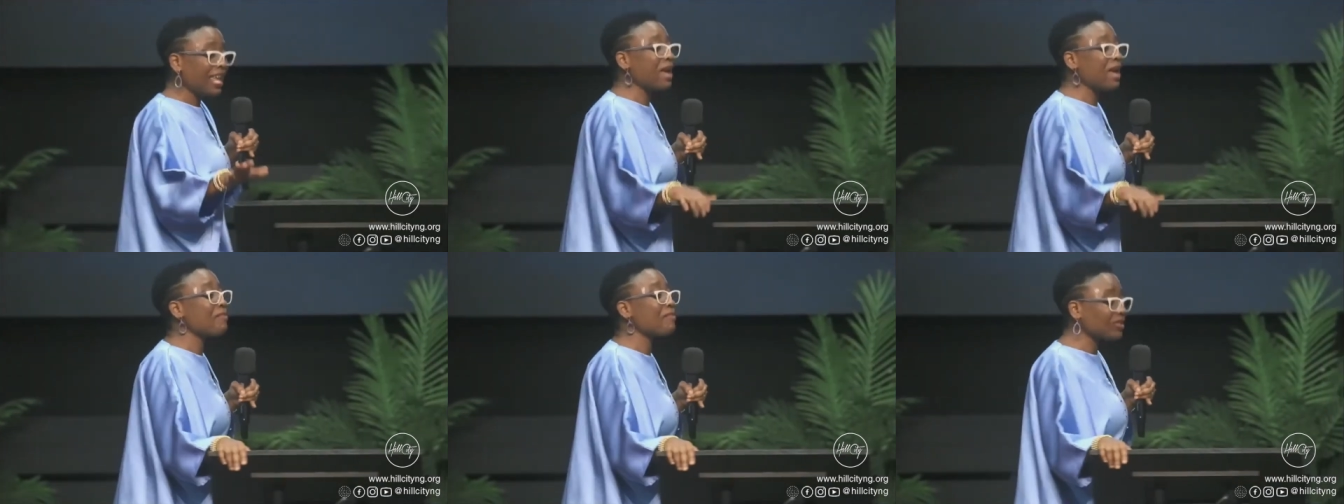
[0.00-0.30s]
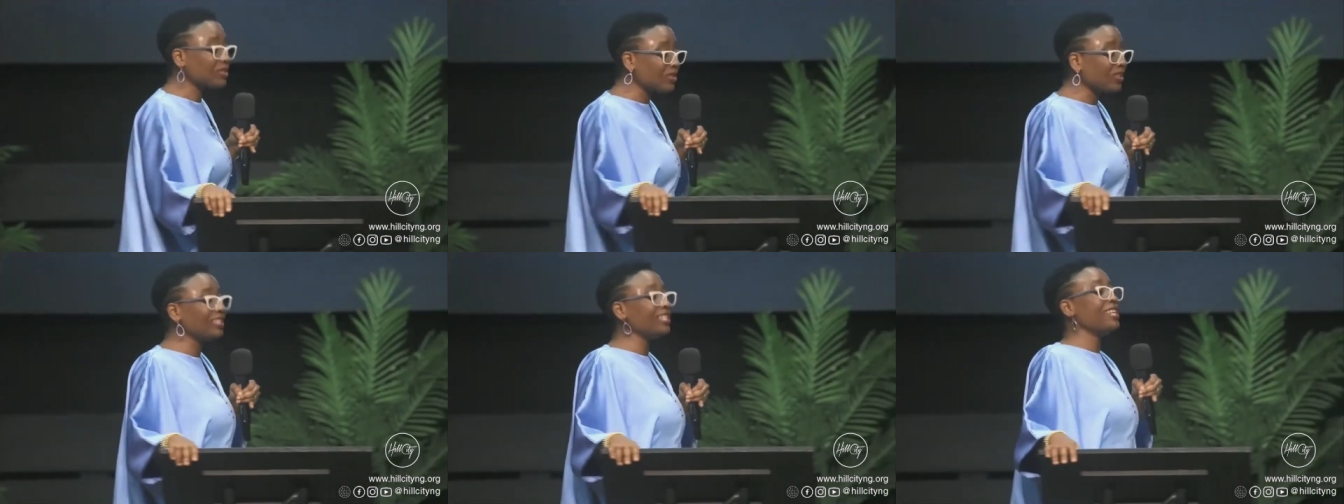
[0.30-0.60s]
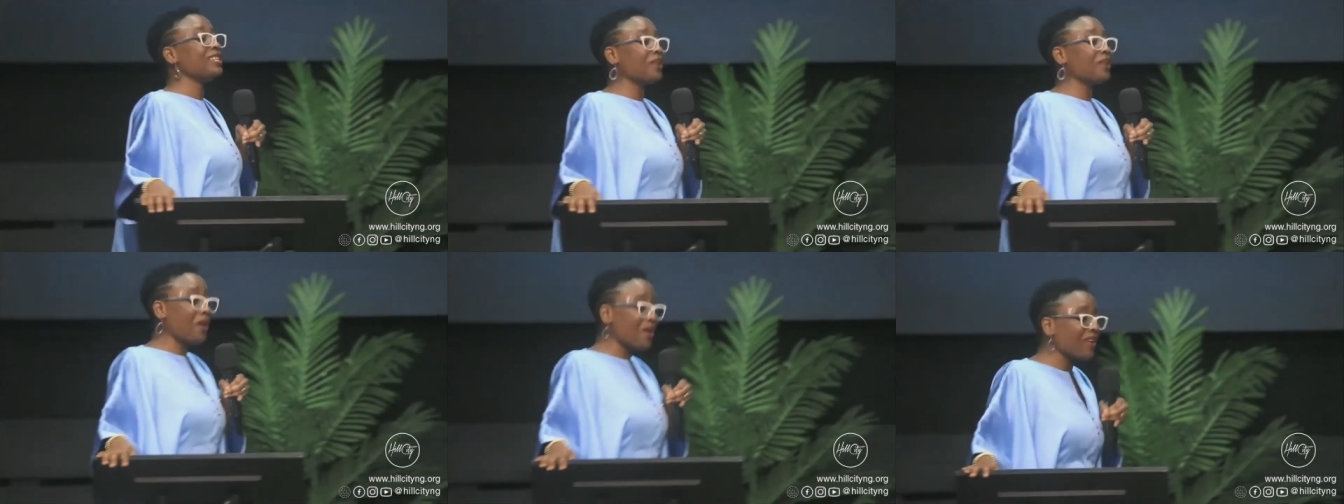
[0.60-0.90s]
hey, eh, Pastor D is
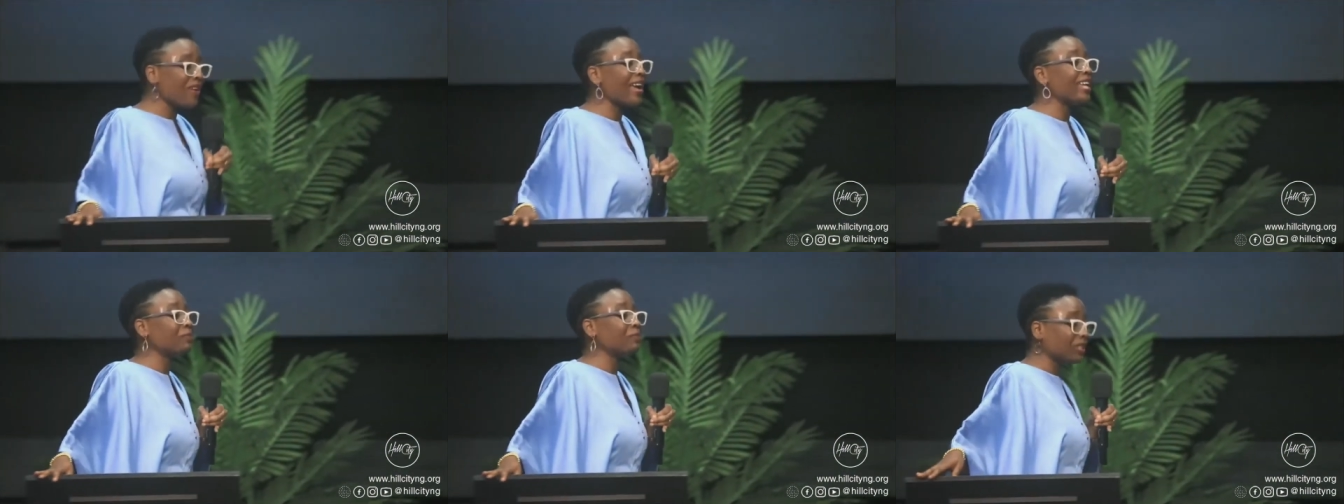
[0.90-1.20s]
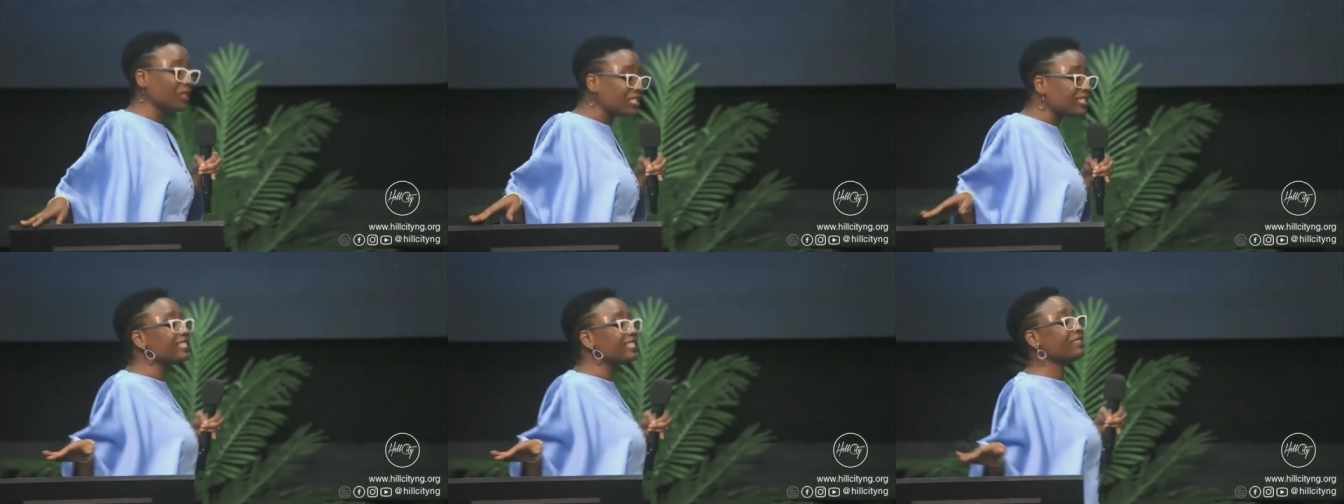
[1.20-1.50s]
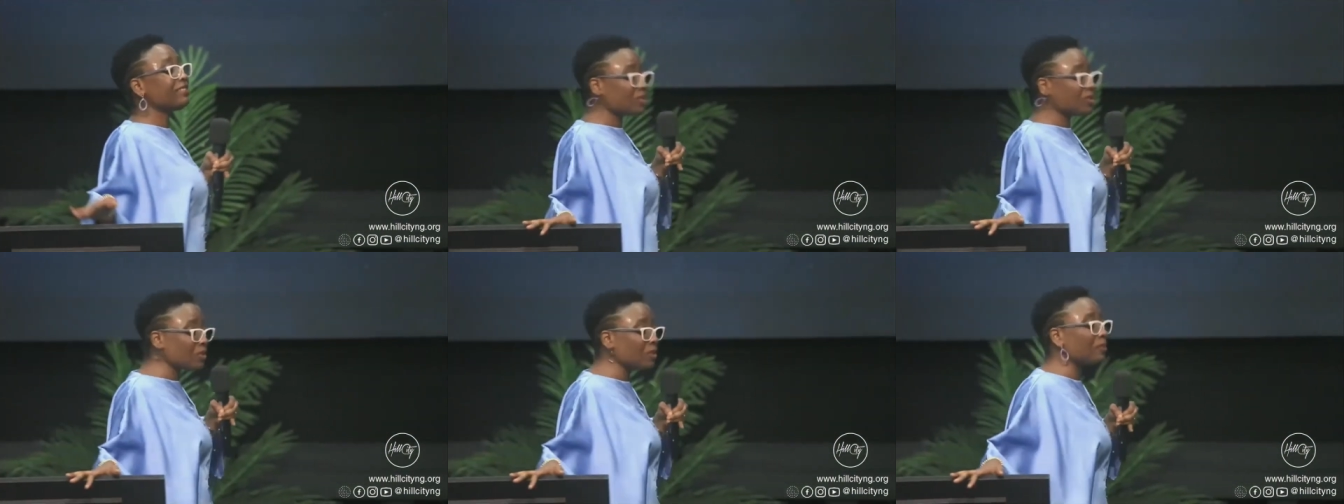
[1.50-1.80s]
all right. But the degree
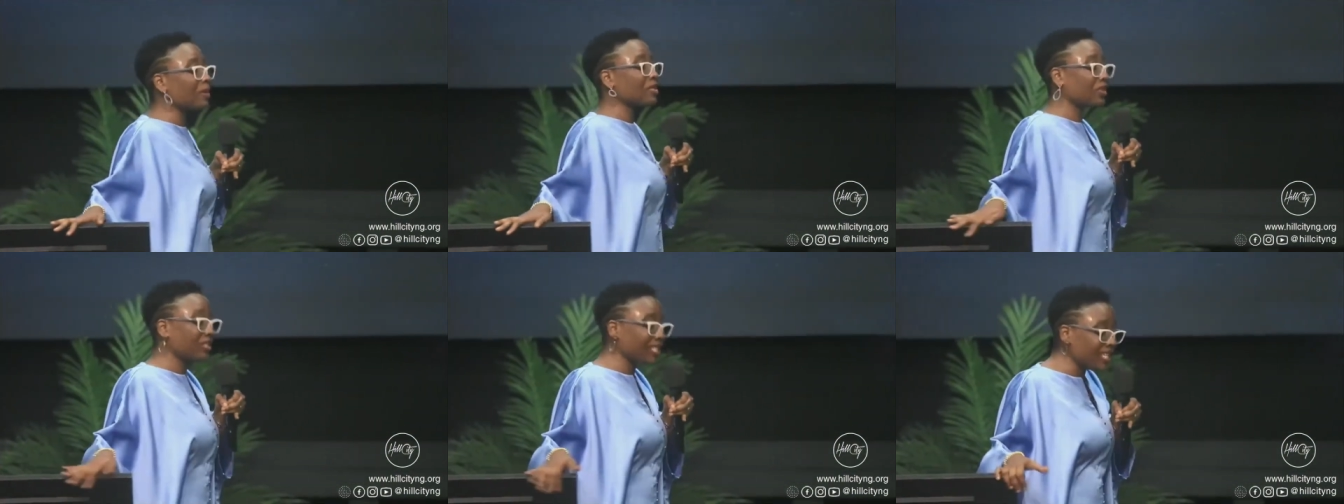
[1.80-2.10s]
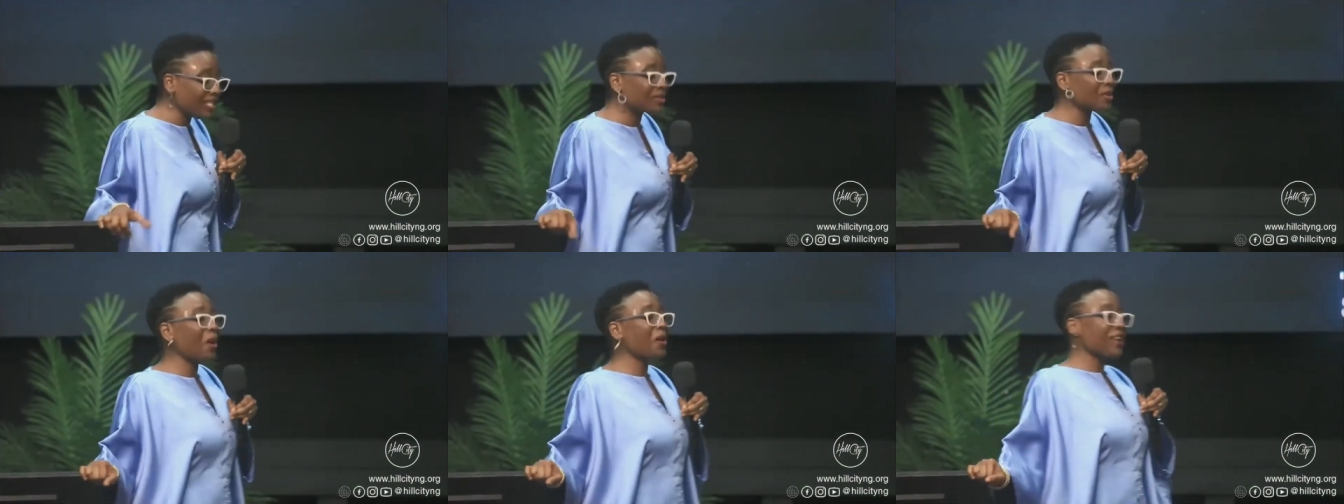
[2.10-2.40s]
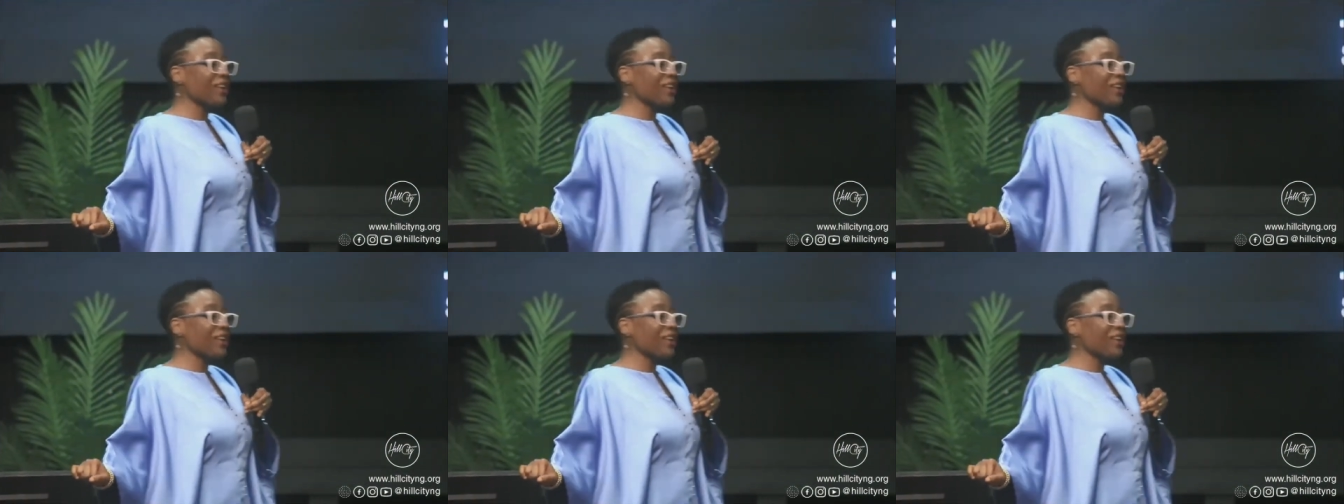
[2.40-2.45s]
to which Pastor D is all